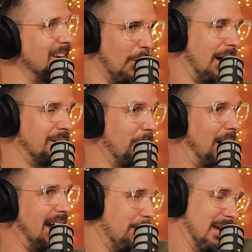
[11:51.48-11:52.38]
No, I don't.
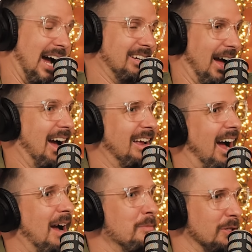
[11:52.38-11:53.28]

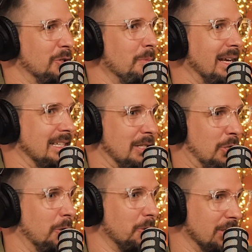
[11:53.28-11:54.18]
I'm assuming as a
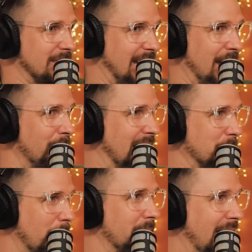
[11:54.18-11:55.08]
children's tale, that's
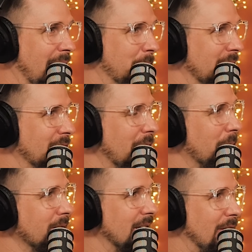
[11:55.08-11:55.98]
what would happen.
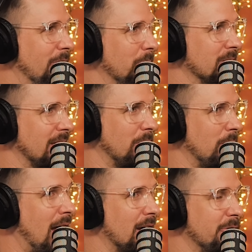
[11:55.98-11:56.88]
Or like if it was like a
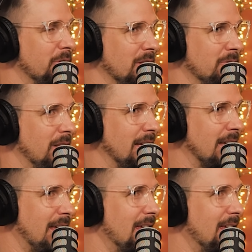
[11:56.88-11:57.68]
rock full of like